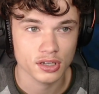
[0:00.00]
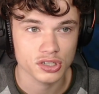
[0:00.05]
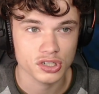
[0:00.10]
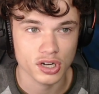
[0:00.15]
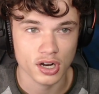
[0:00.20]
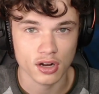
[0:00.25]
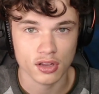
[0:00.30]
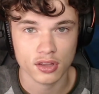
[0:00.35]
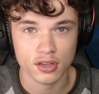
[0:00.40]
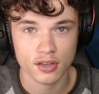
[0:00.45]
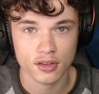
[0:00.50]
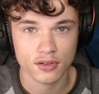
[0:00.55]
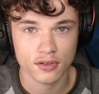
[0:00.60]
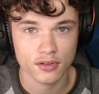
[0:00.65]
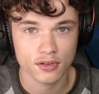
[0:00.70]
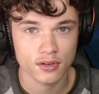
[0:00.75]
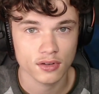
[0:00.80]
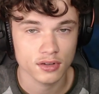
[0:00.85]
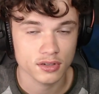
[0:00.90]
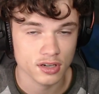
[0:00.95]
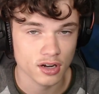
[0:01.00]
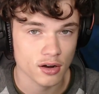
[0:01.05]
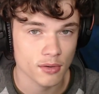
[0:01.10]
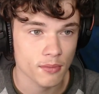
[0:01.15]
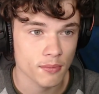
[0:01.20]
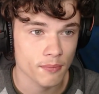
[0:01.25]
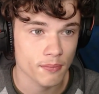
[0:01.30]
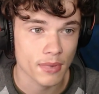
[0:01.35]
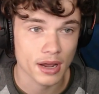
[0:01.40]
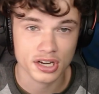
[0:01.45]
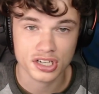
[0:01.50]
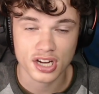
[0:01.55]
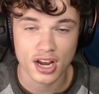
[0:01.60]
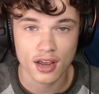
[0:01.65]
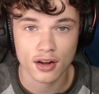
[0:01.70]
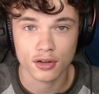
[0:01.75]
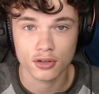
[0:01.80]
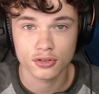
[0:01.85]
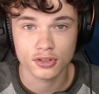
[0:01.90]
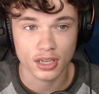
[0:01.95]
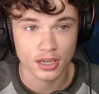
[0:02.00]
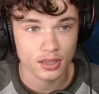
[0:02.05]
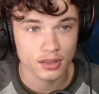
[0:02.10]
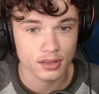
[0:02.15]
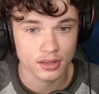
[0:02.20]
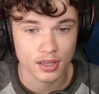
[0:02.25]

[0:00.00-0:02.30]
share this, share my channel, take,